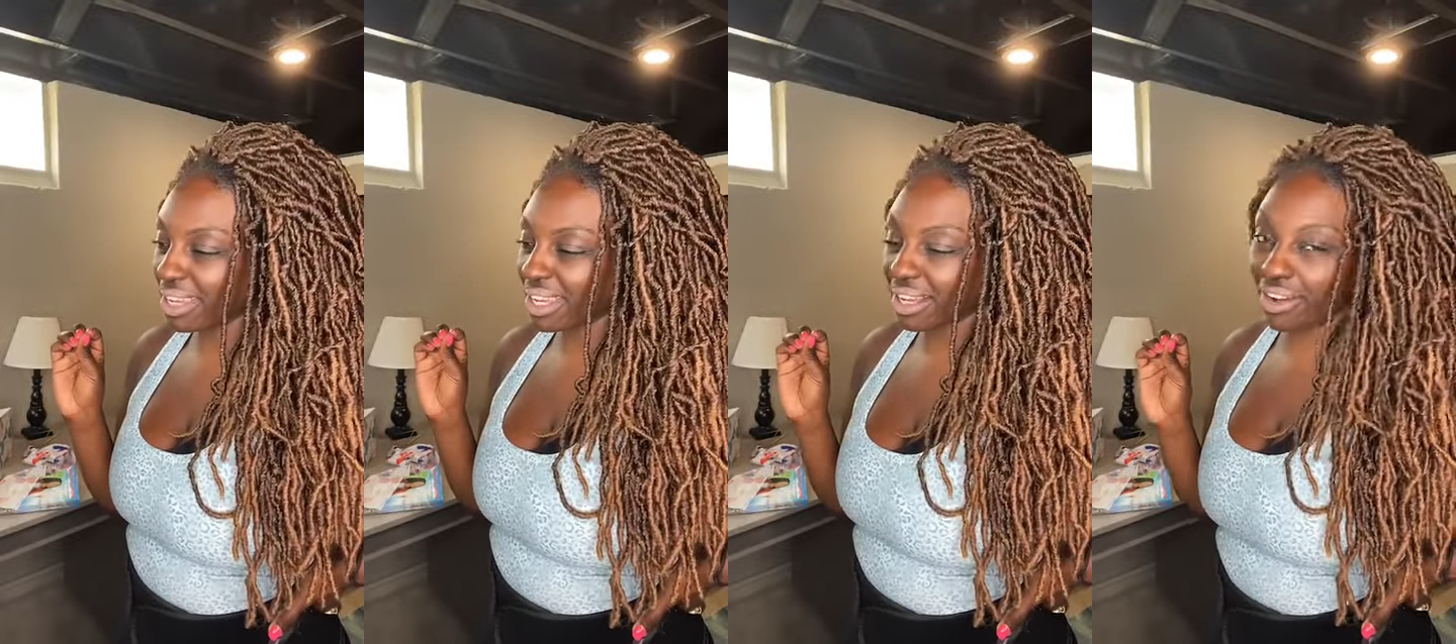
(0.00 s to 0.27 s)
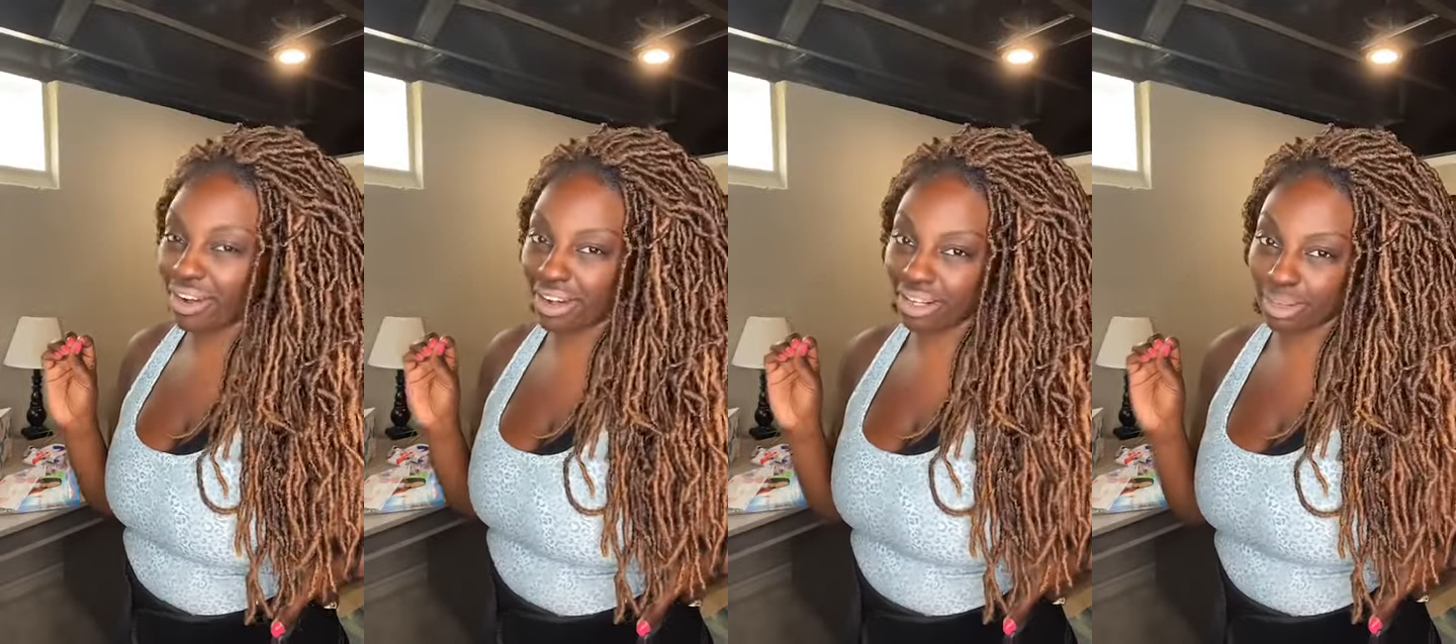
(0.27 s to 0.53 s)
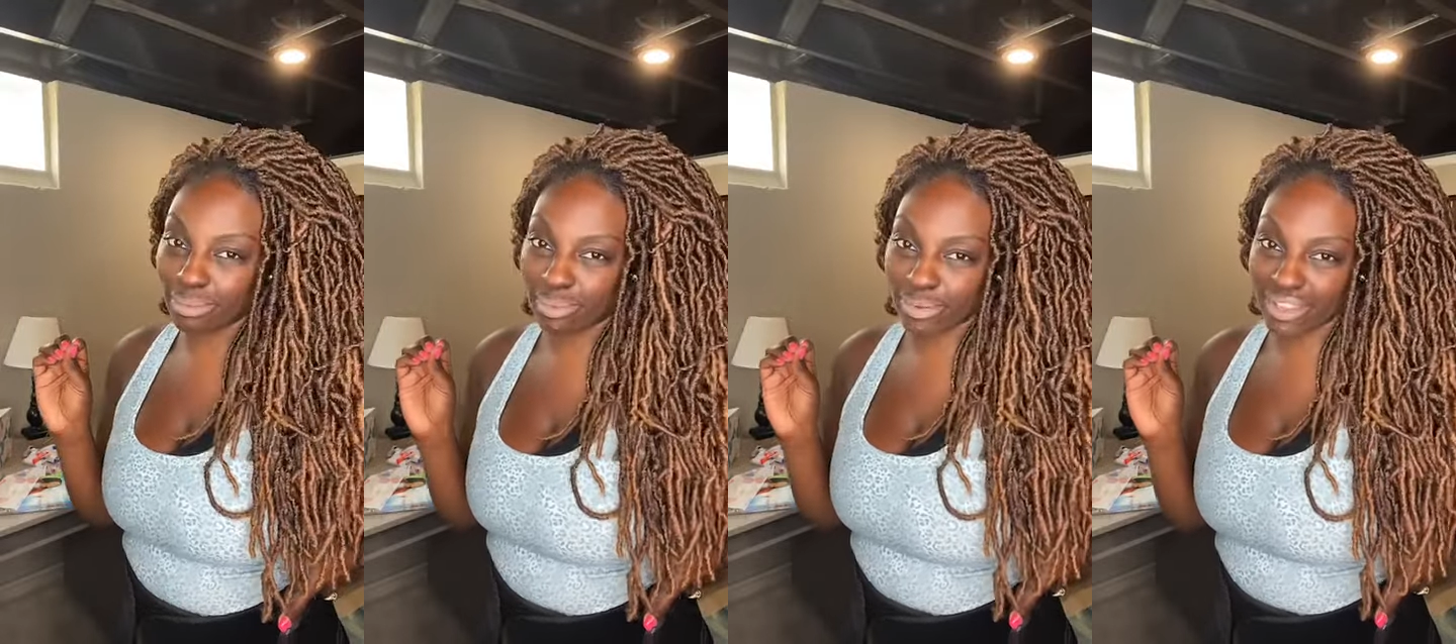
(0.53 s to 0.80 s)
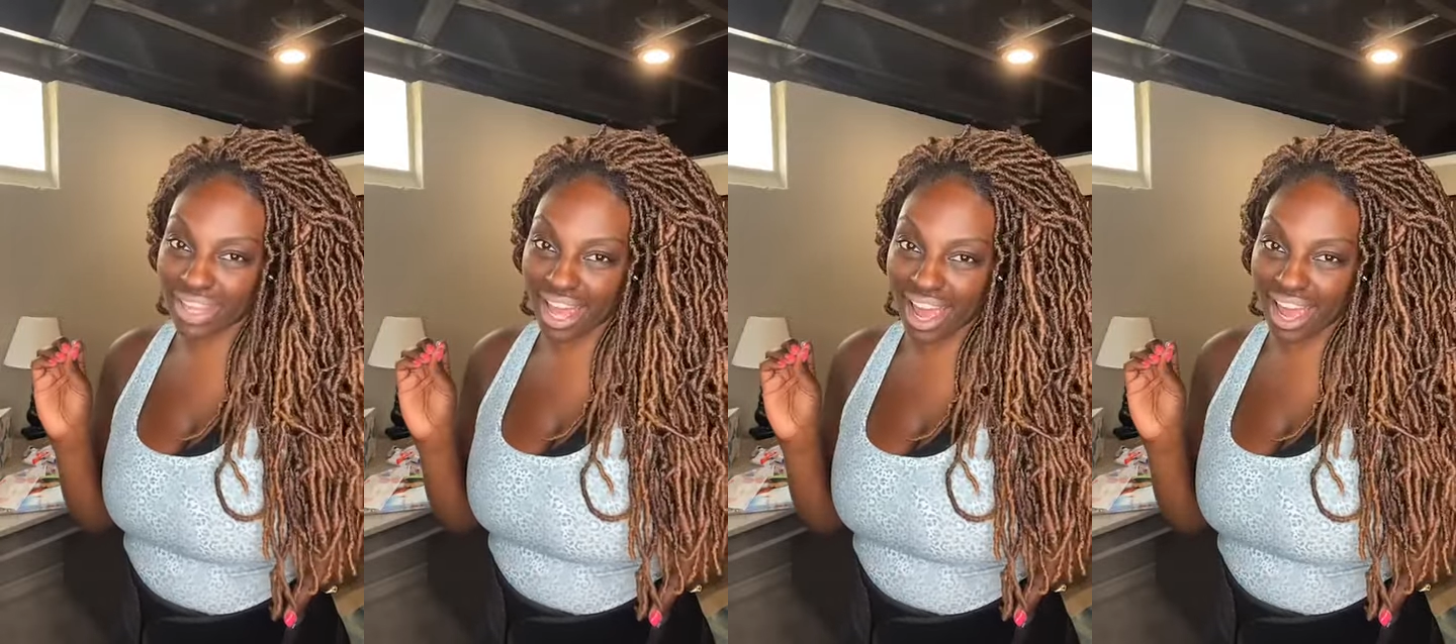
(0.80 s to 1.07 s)
getting caught up
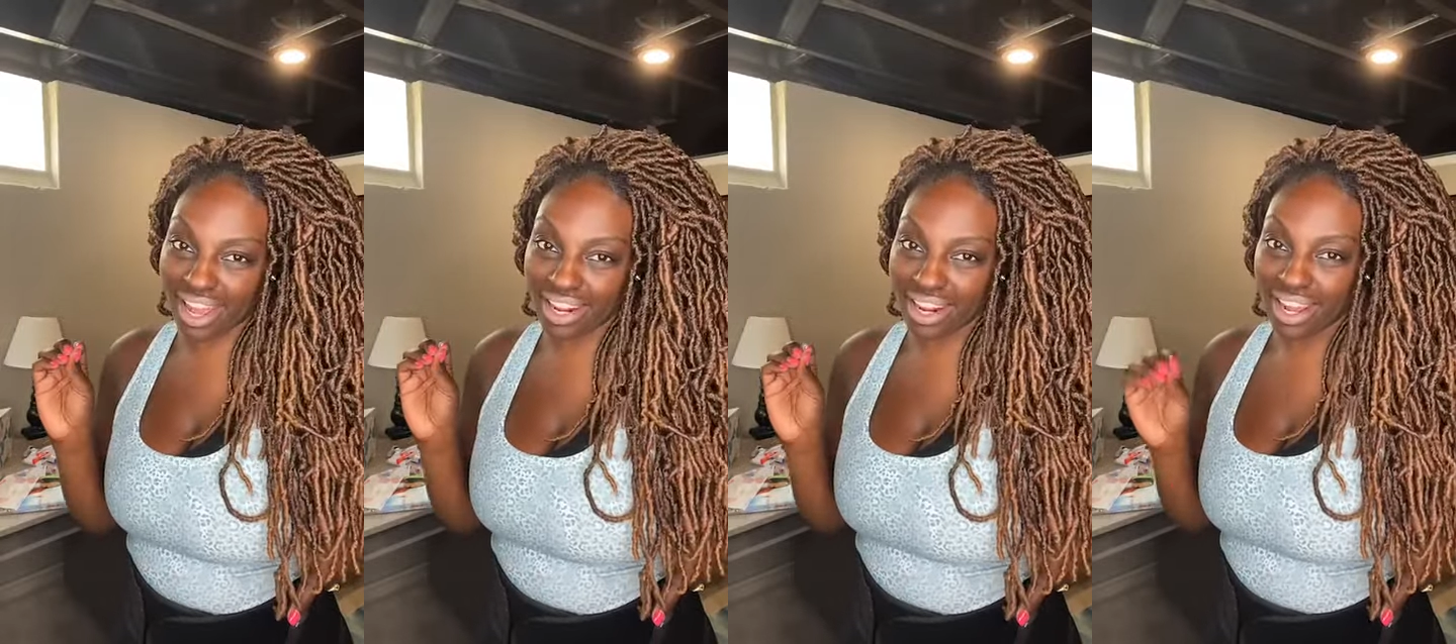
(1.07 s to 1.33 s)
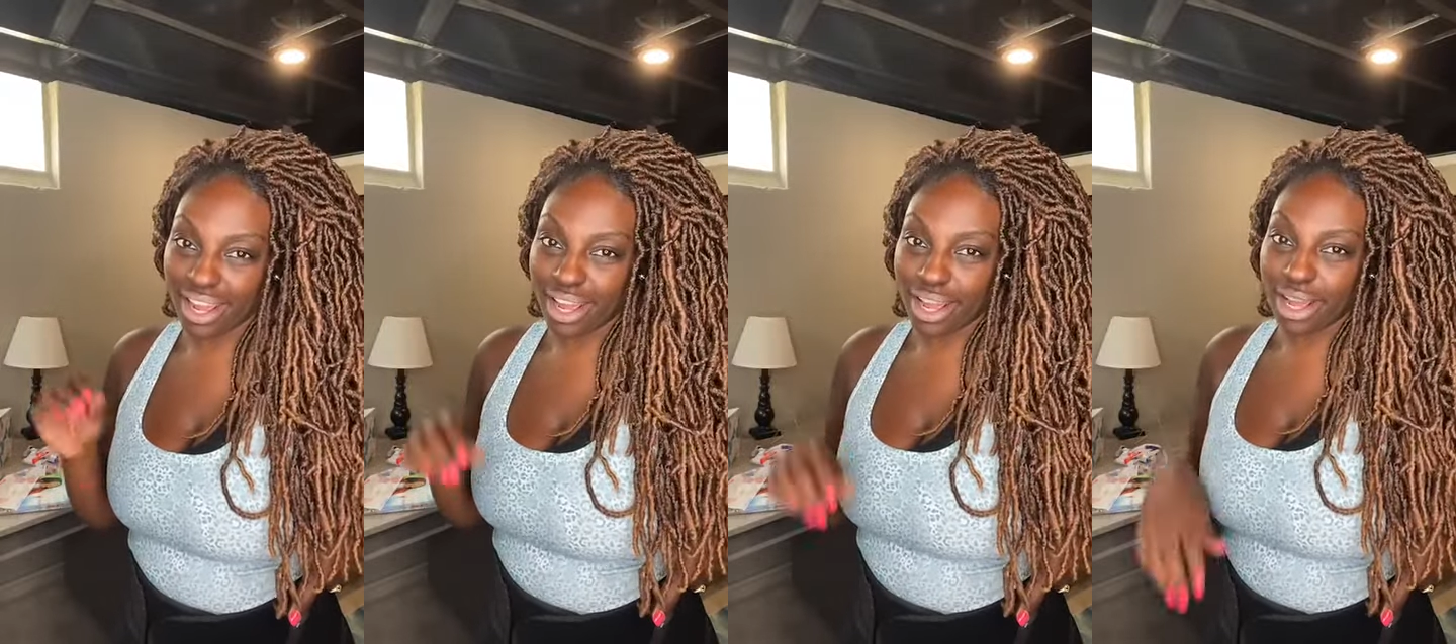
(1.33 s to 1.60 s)
on that.